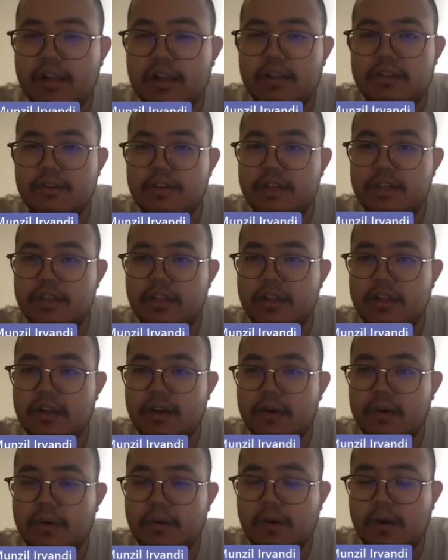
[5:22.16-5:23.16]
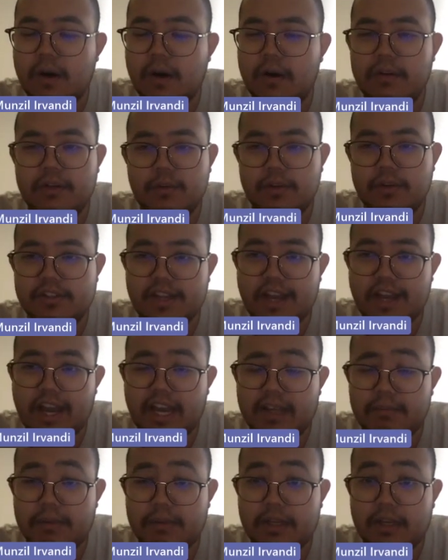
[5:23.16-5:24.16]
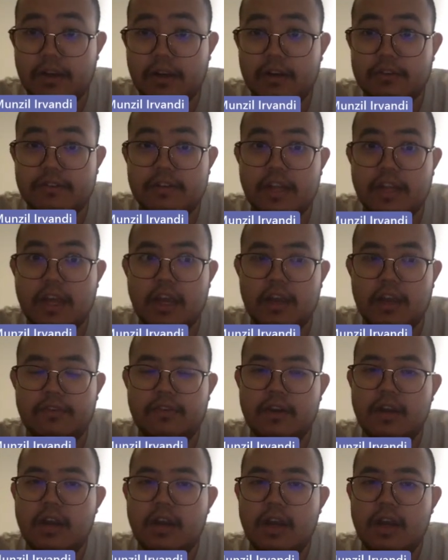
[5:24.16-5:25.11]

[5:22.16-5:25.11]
Uniqlo only reach high because they have